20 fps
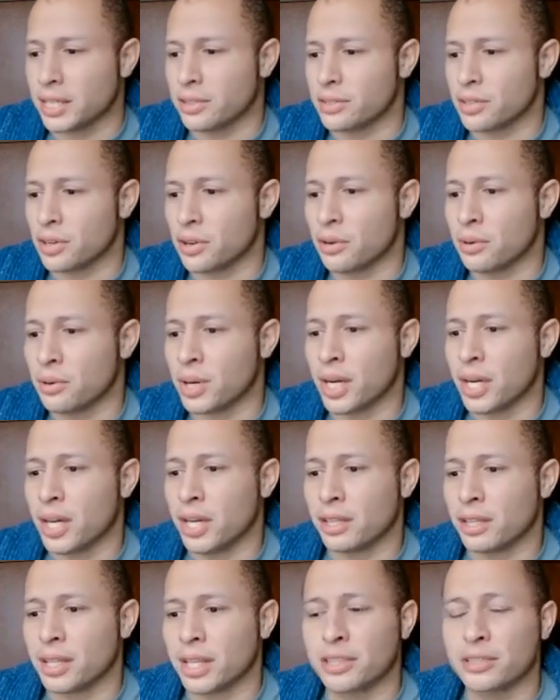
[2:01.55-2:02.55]
And so
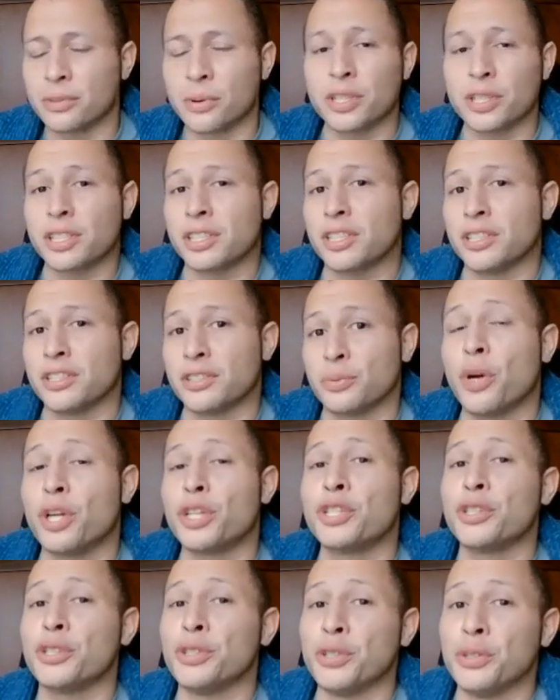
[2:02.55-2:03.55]
the next question is,
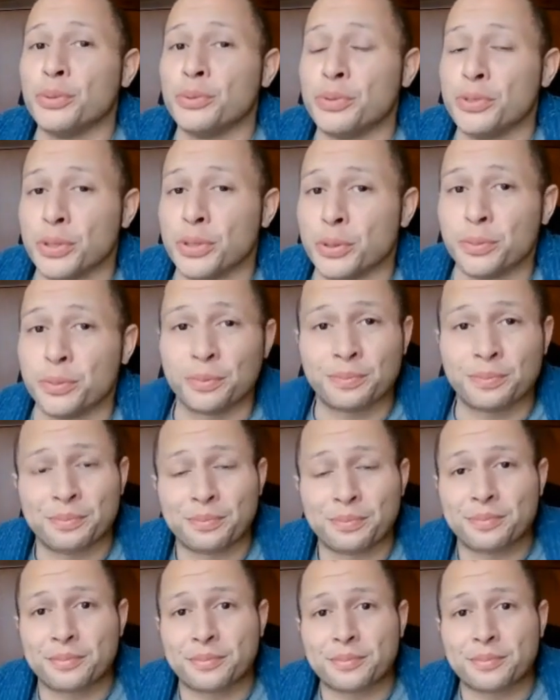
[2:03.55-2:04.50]
what do you do?